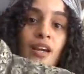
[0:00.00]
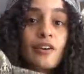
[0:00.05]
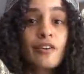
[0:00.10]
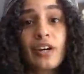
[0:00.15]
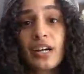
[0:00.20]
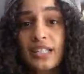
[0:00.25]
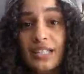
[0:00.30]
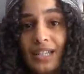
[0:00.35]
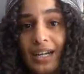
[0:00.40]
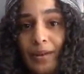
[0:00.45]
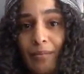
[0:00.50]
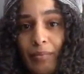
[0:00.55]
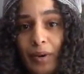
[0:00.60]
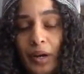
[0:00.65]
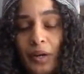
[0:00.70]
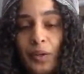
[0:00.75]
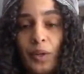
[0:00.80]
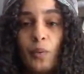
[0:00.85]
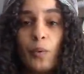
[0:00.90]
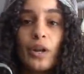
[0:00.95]
Granted, I
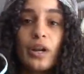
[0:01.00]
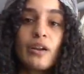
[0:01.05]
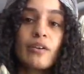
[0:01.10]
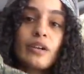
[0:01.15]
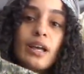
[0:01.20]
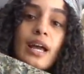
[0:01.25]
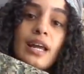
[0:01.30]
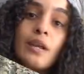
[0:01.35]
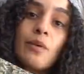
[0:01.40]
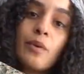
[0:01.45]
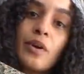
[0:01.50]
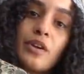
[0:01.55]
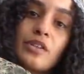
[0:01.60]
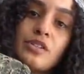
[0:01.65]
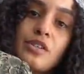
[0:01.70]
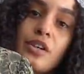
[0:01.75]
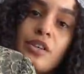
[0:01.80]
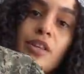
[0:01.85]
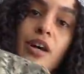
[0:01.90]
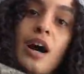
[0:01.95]
barely went out anywhere
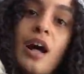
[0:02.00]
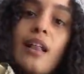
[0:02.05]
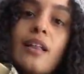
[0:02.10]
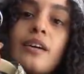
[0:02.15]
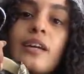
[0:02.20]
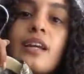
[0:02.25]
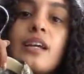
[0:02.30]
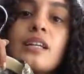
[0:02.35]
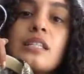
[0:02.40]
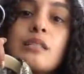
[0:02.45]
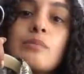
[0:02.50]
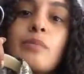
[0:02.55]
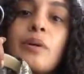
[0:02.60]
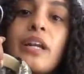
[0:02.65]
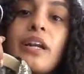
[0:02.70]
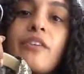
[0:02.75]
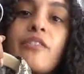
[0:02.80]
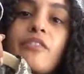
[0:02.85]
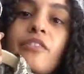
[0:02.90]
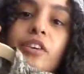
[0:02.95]
during the holidays,
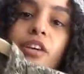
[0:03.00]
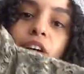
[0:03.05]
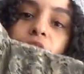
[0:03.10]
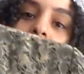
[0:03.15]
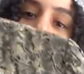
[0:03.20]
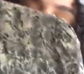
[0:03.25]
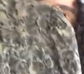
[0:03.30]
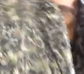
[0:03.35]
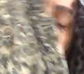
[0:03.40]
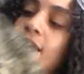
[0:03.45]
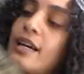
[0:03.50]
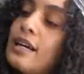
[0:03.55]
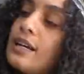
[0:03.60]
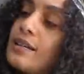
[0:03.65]
but I feel like